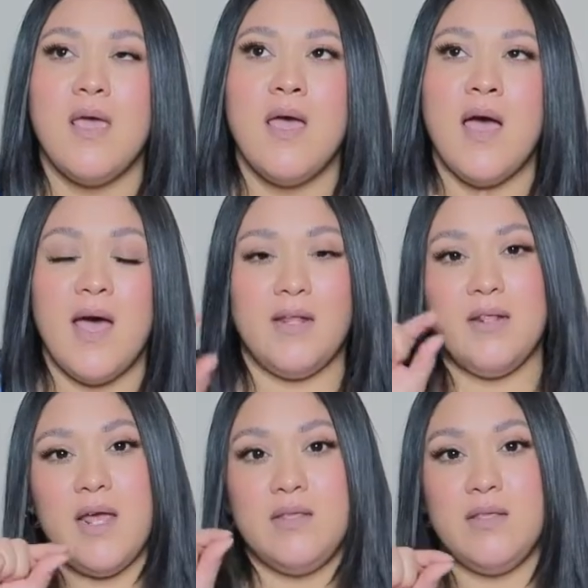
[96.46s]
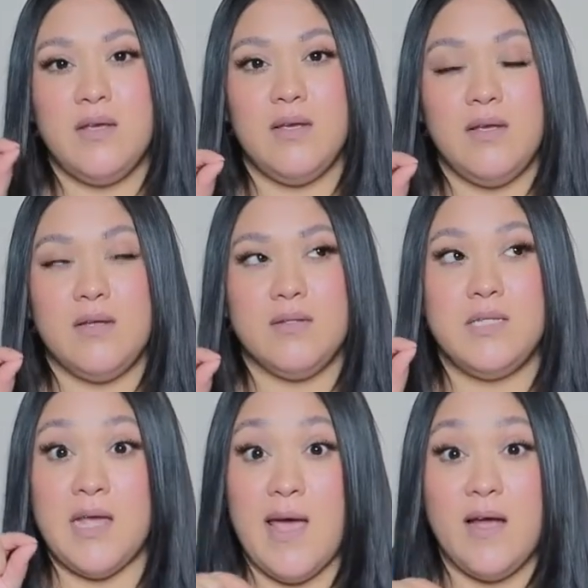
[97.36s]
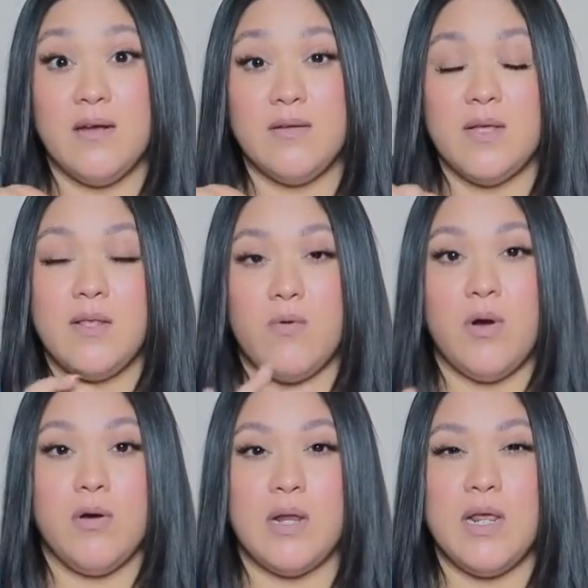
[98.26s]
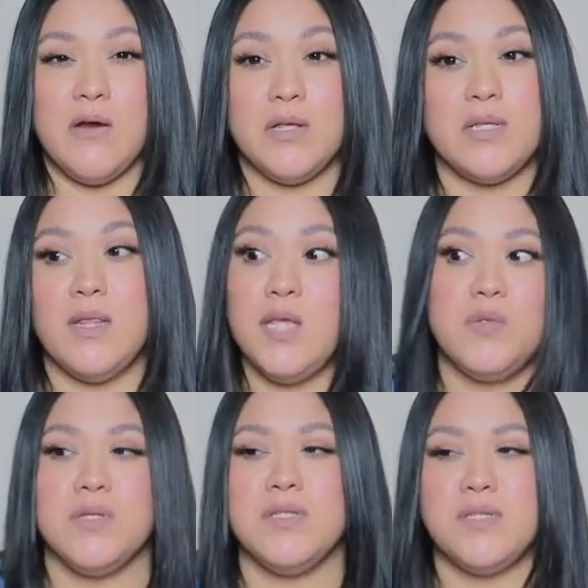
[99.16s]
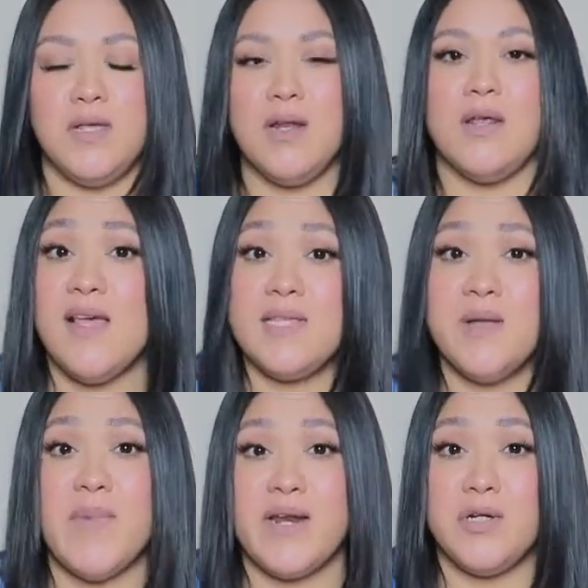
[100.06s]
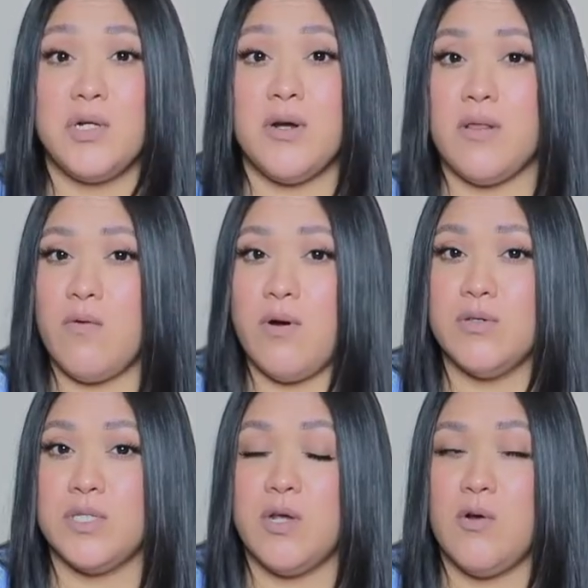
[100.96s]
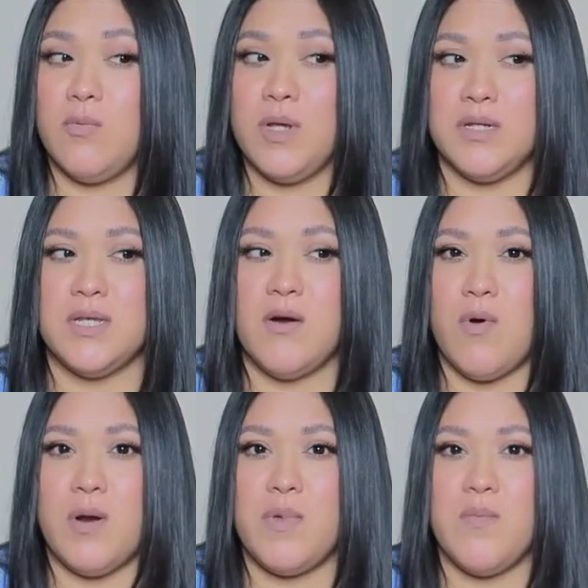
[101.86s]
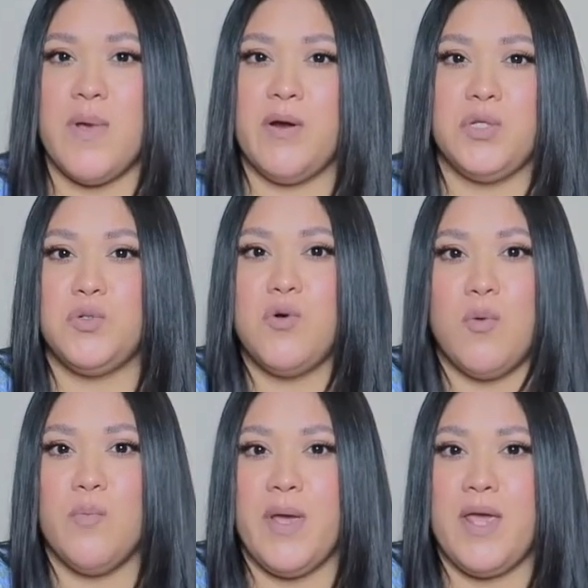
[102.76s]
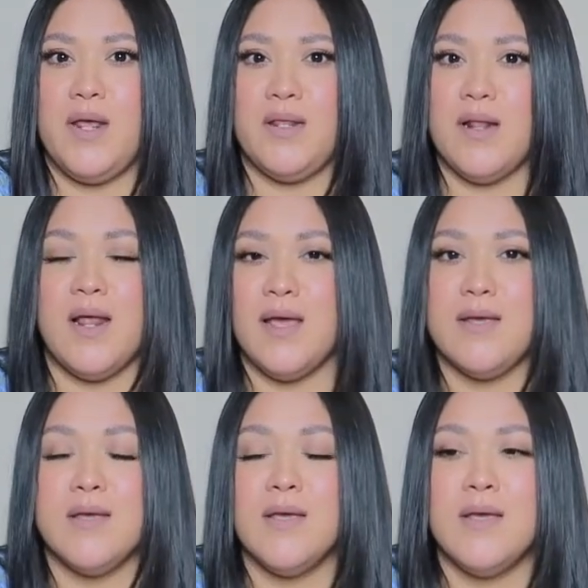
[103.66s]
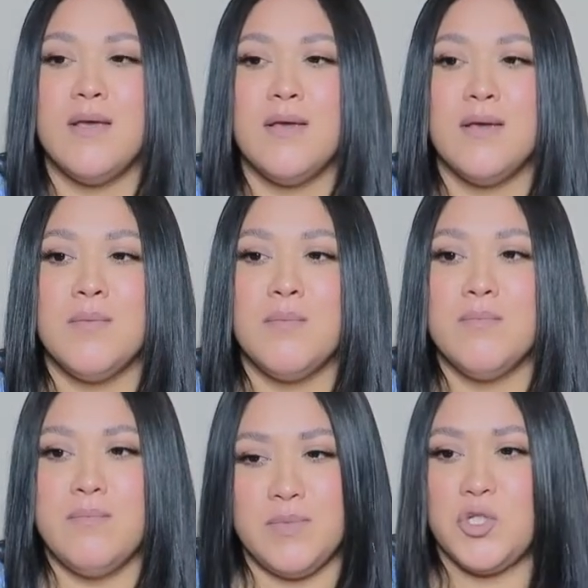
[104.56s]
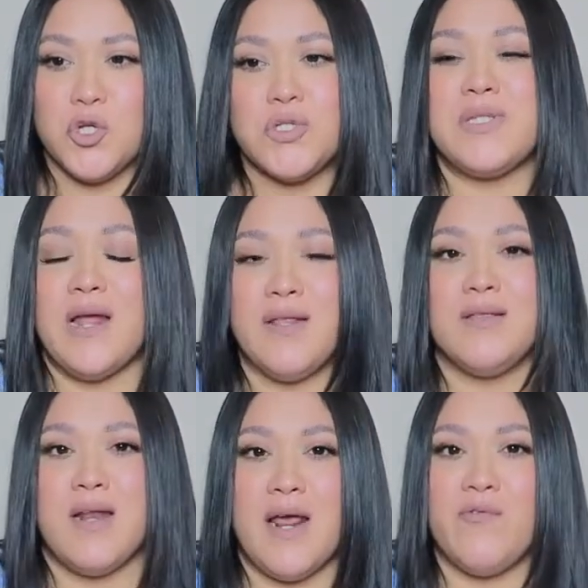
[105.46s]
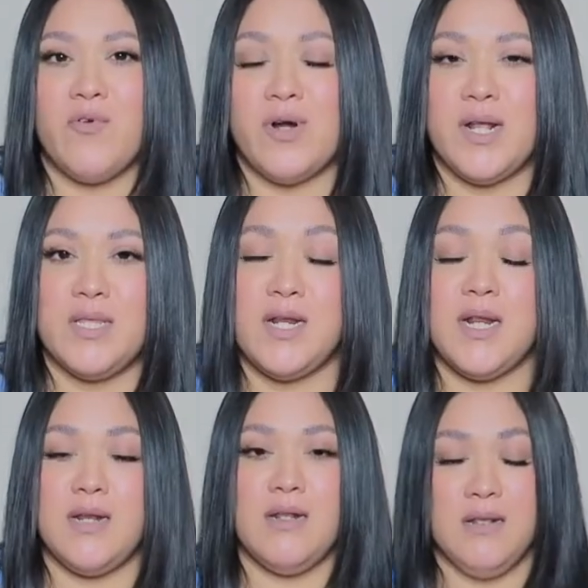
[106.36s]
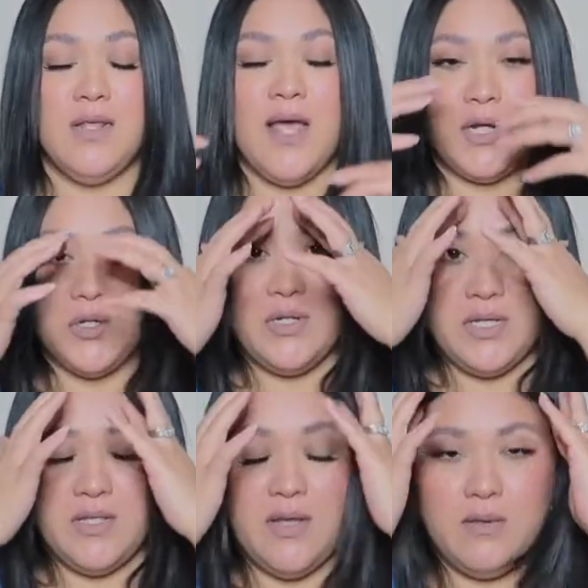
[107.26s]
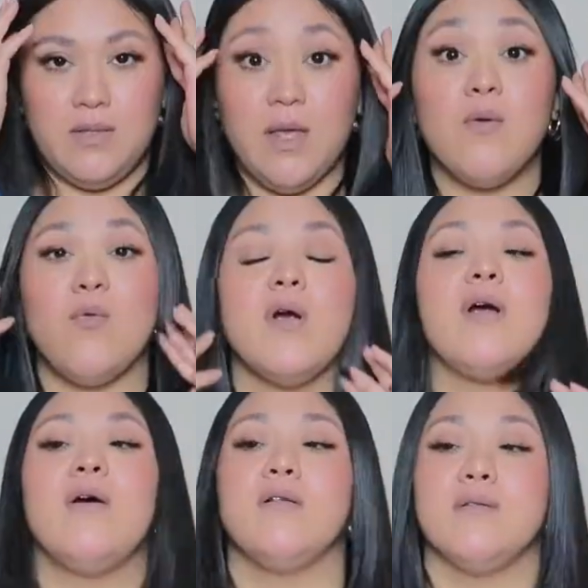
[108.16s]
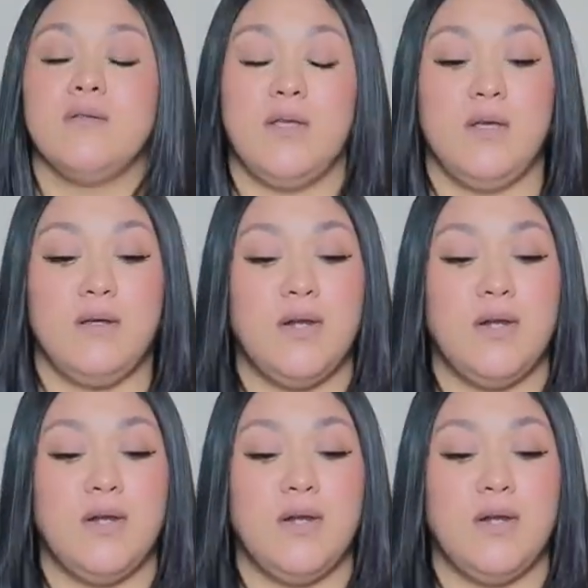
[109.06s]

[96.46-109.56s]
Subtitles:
had like the tag that they were on clearance, and this one didn't. I asked the manager and they were on sale because I don't want to be embarrassed to go and pay and like just stand in the line for nothing. And they actually said that they were on the